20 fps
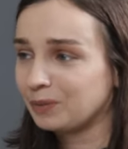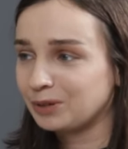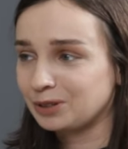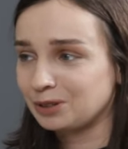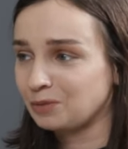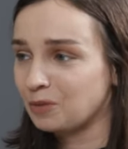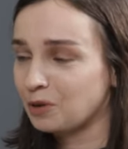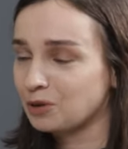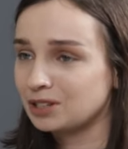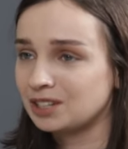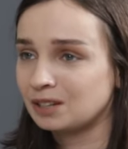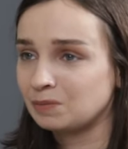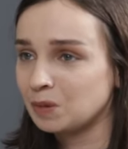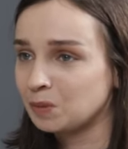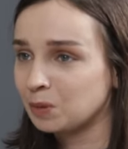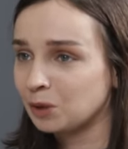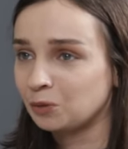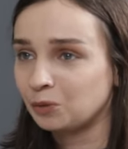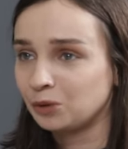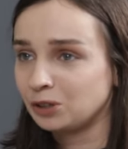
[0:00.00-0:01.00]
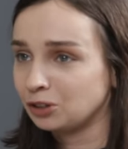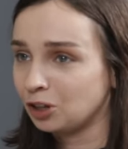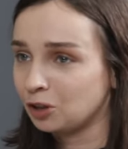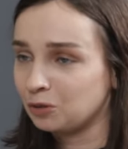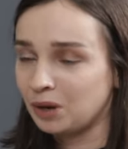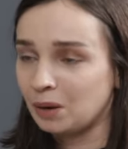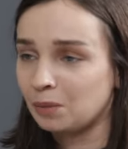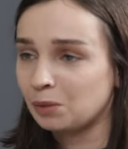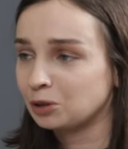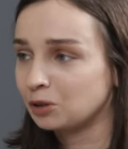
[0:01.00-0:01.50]
so mostly people will not
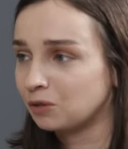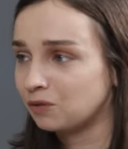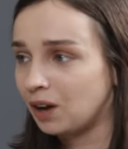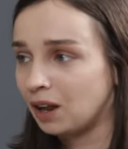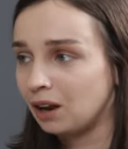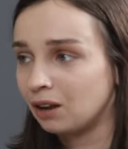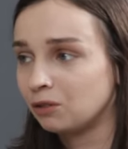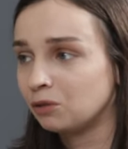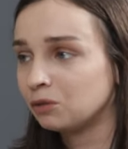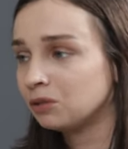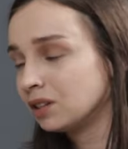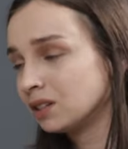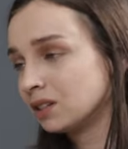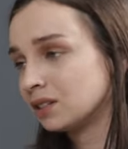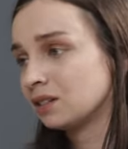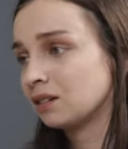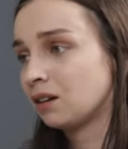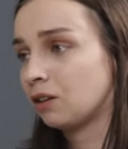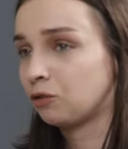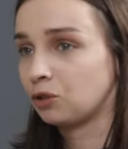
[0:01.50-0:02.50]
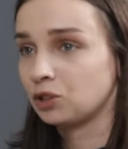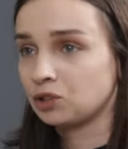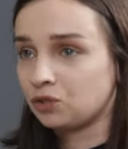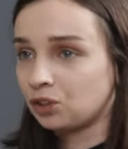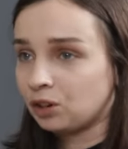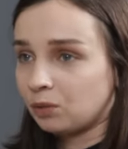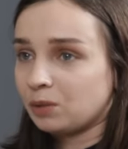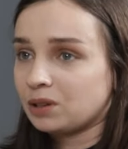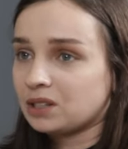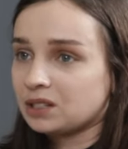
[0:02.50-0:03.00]
be able to follow you. This isn't a
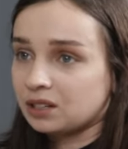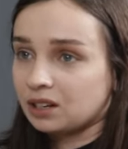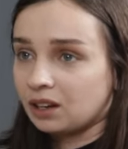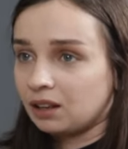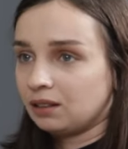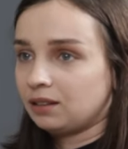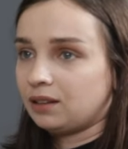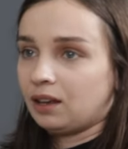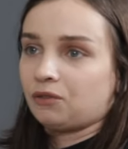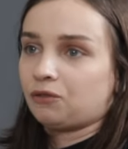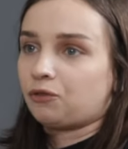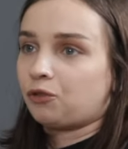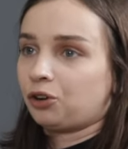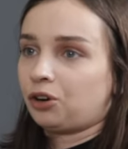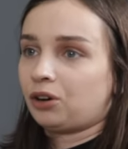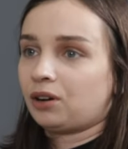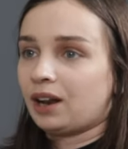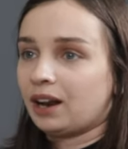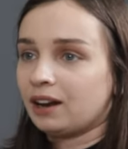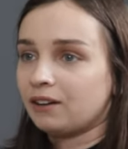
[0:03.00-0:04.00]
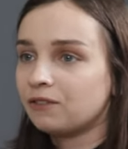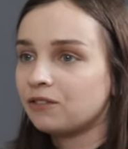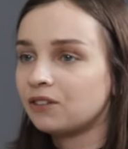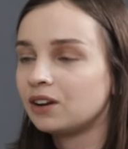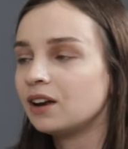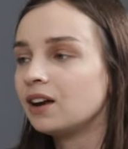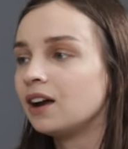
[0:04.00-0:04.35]
transferable skill then for your life.